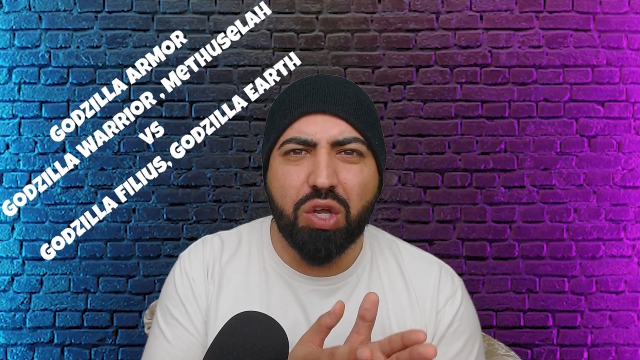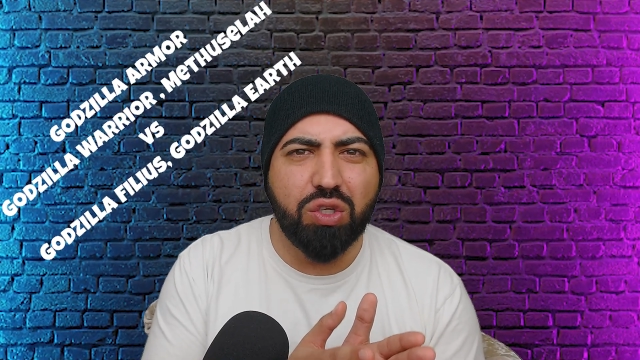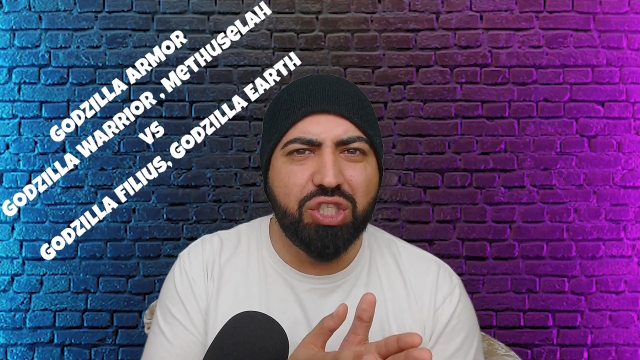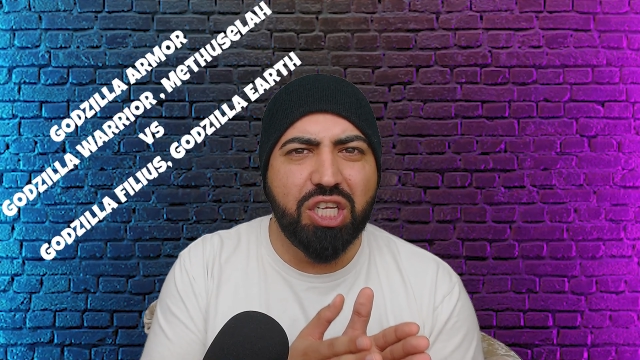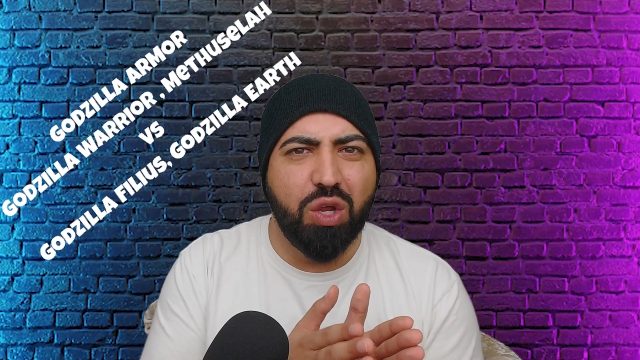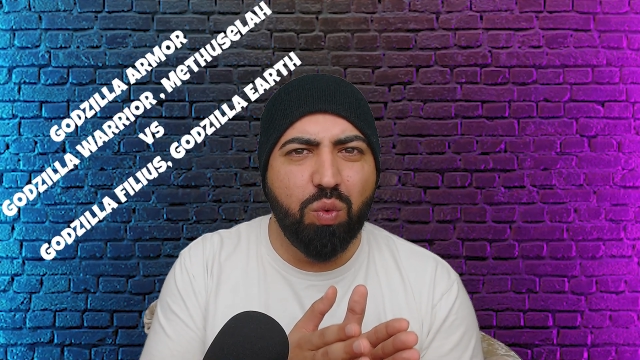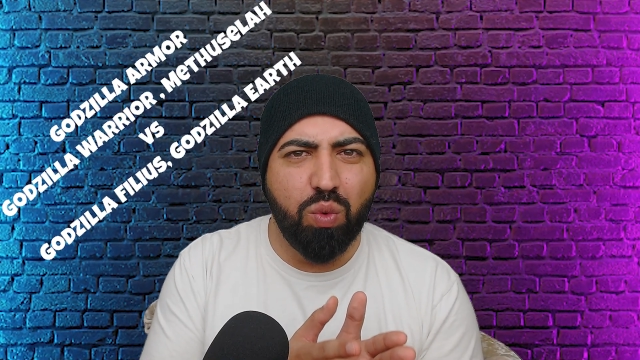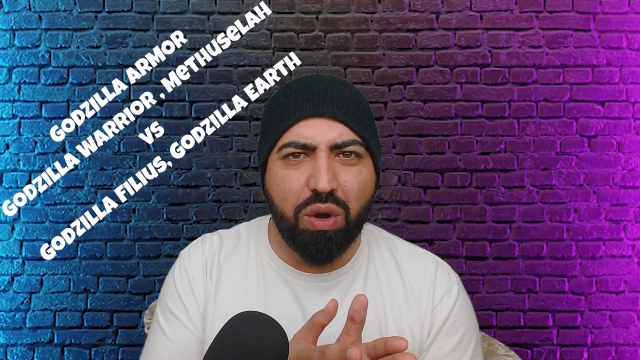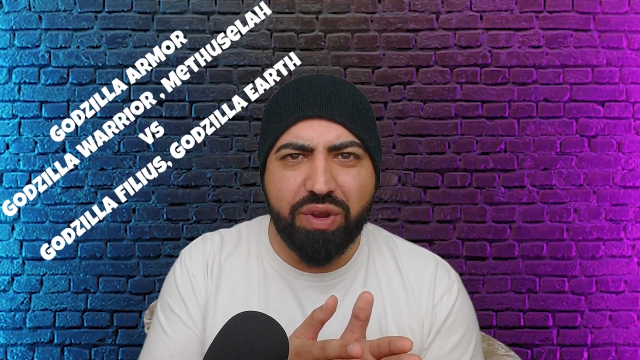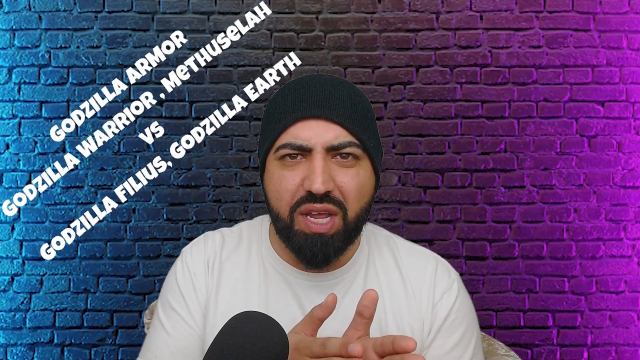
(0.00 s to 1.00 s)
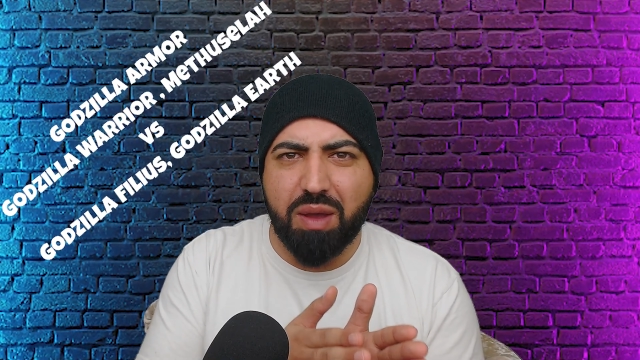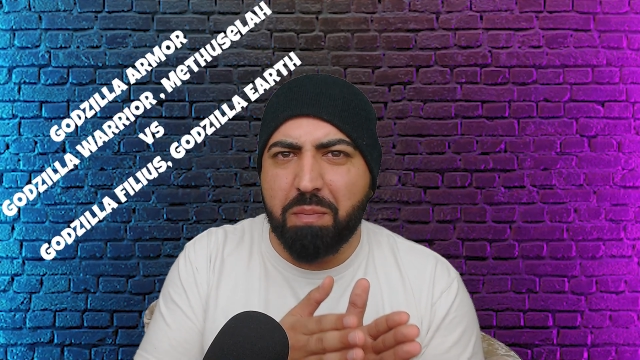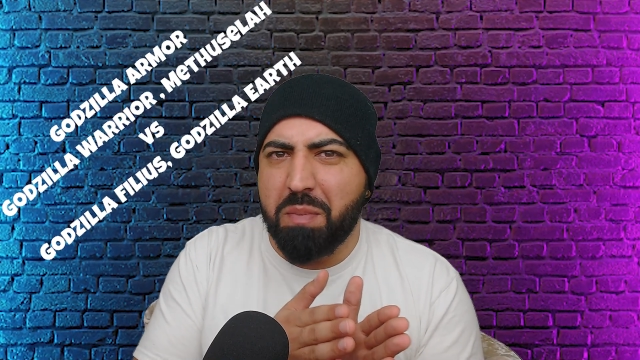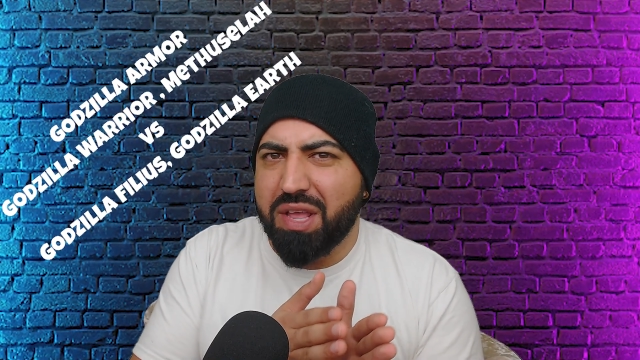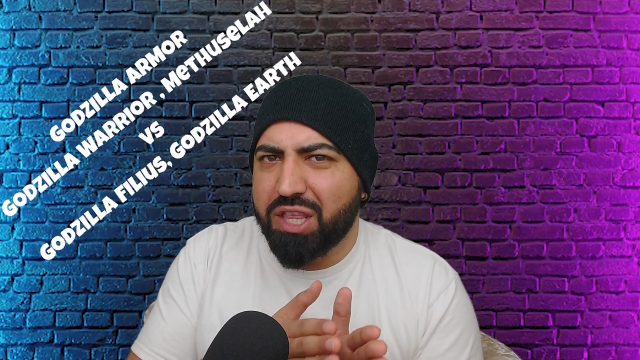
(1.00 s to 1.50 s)
Godzilla Warrior,
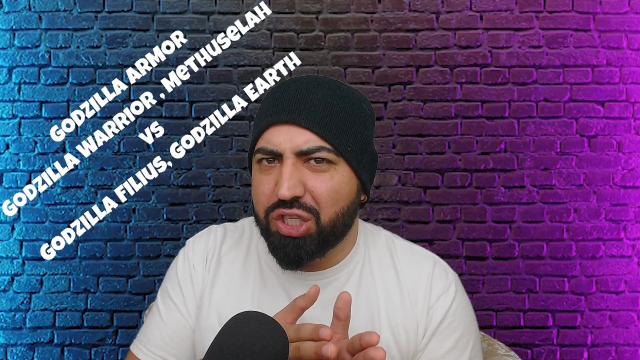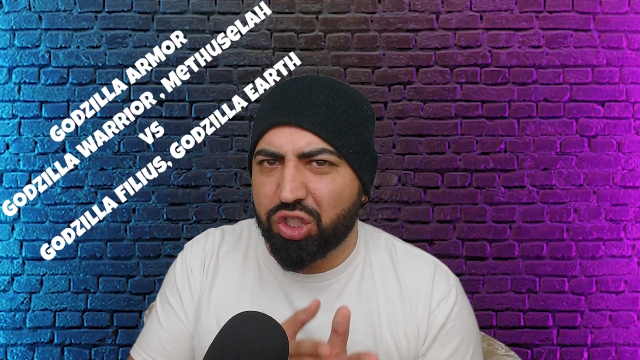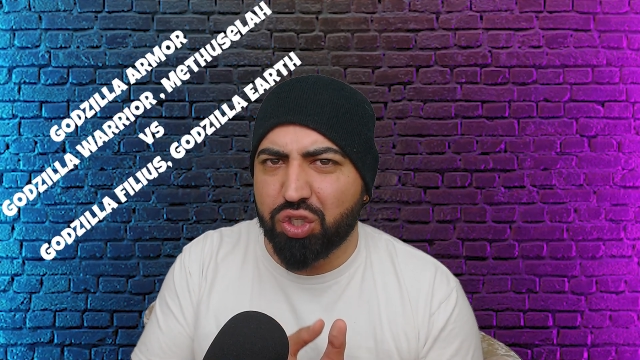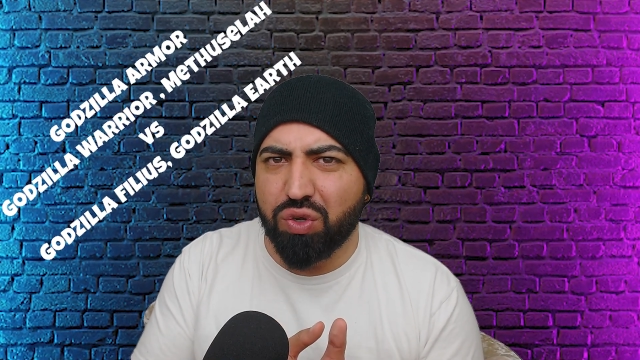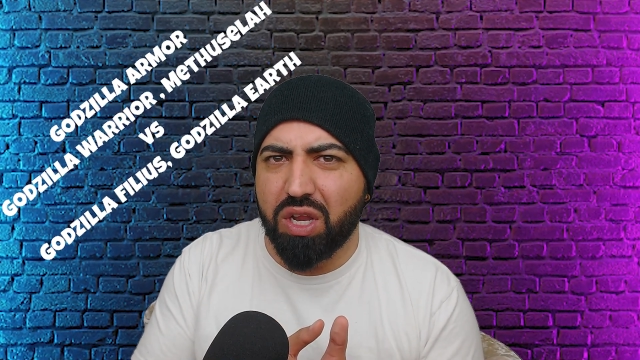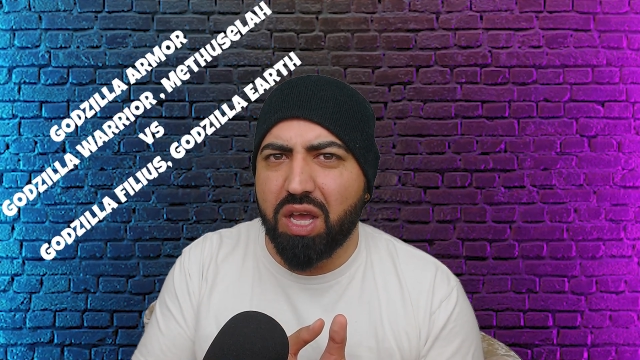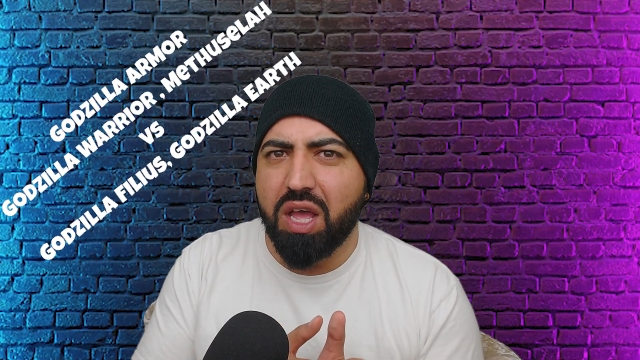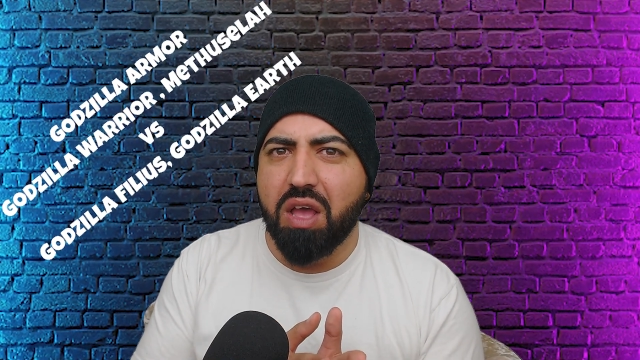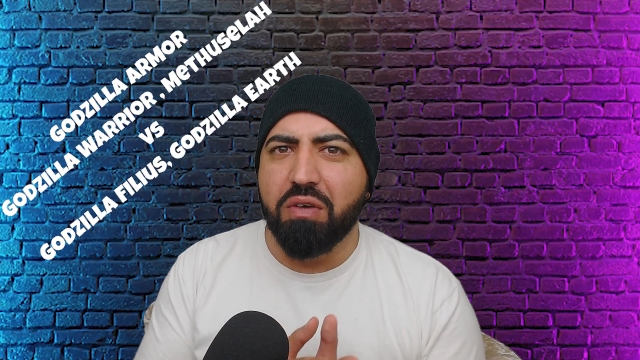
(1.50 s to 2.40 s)
Methuselah